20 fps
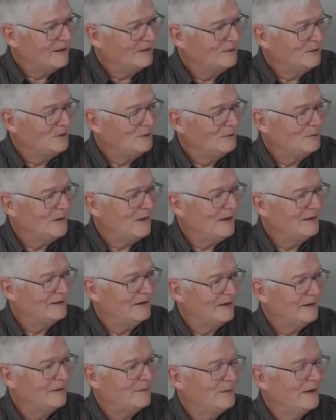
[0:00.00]

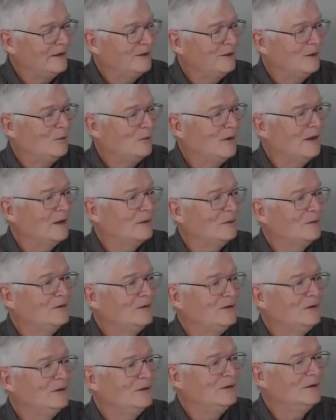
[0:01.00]
That it may go well
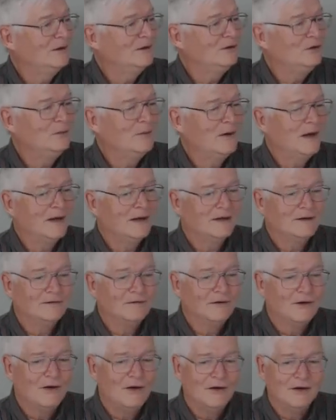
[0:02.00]
with you and that you might
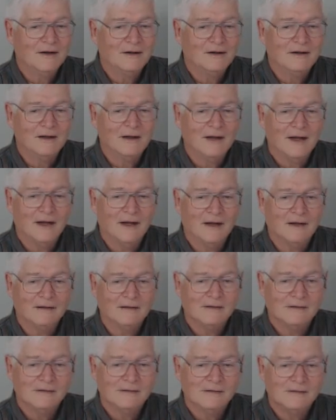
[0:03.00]
live long in the
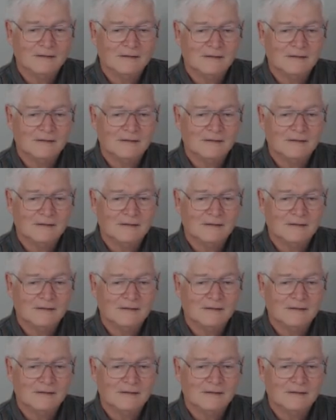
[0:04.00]
land.